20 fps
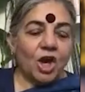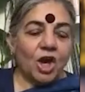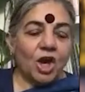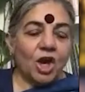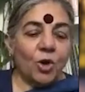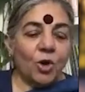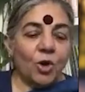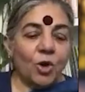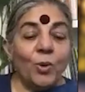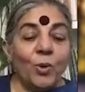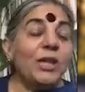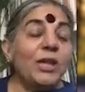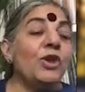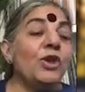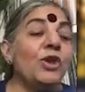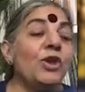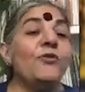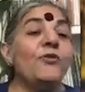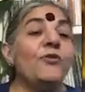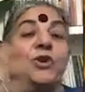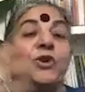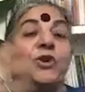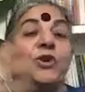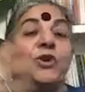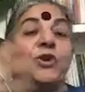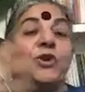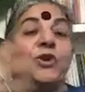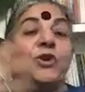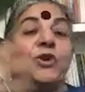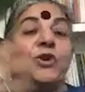When you use
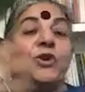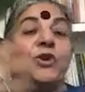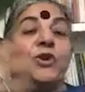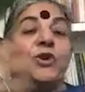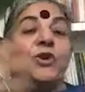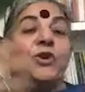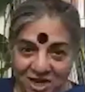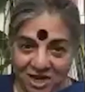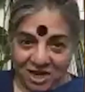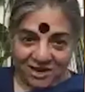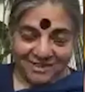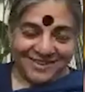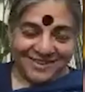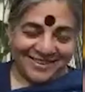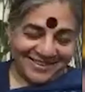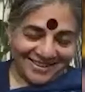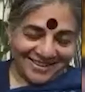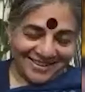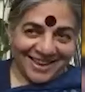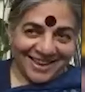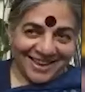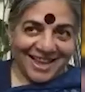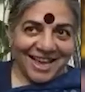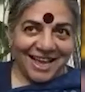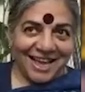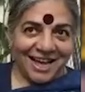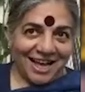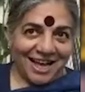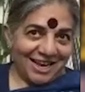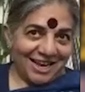three words,
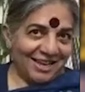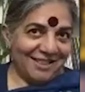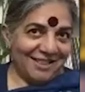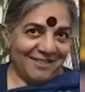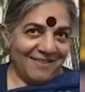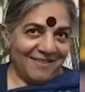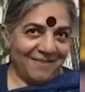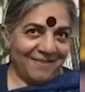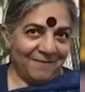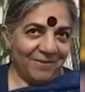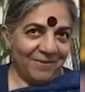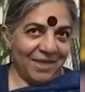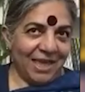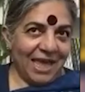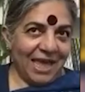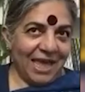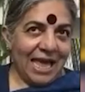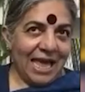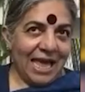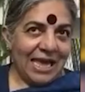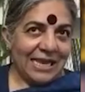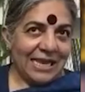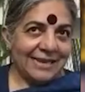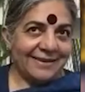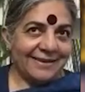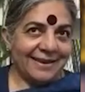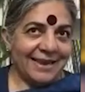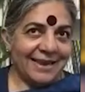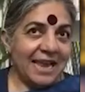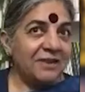Alan, and
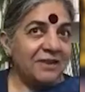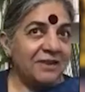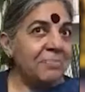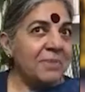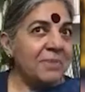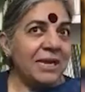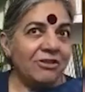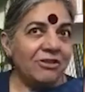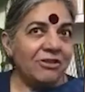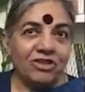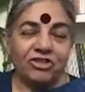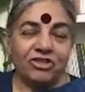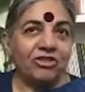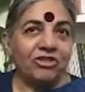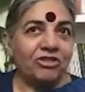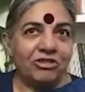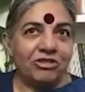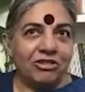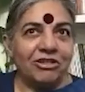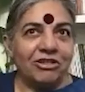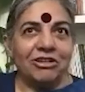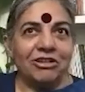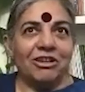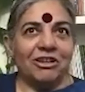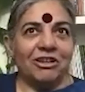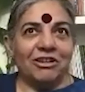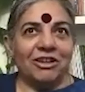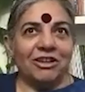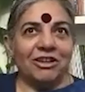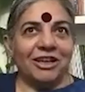let me just
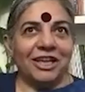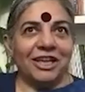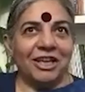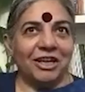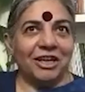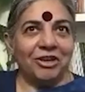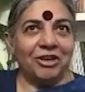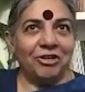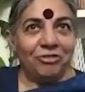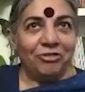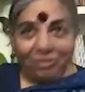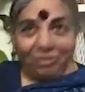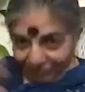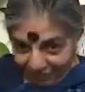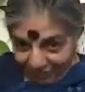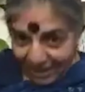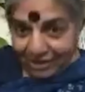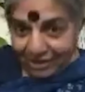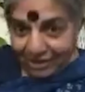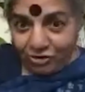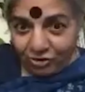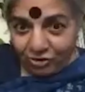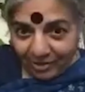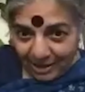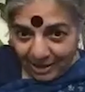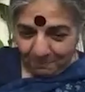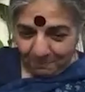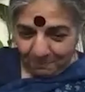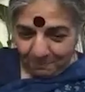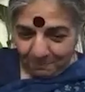reflect on
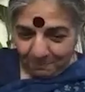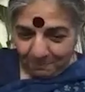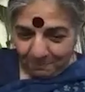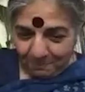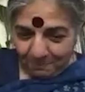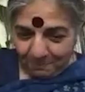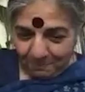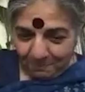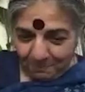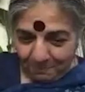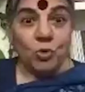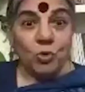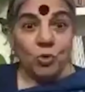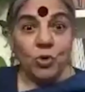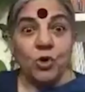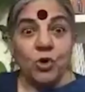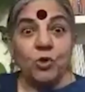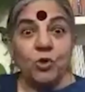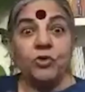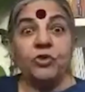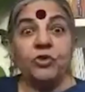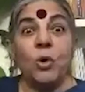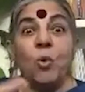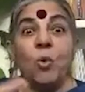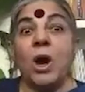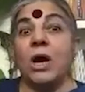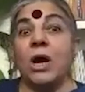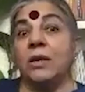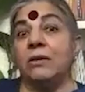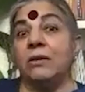that. So you use the
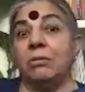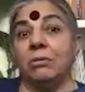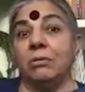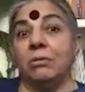word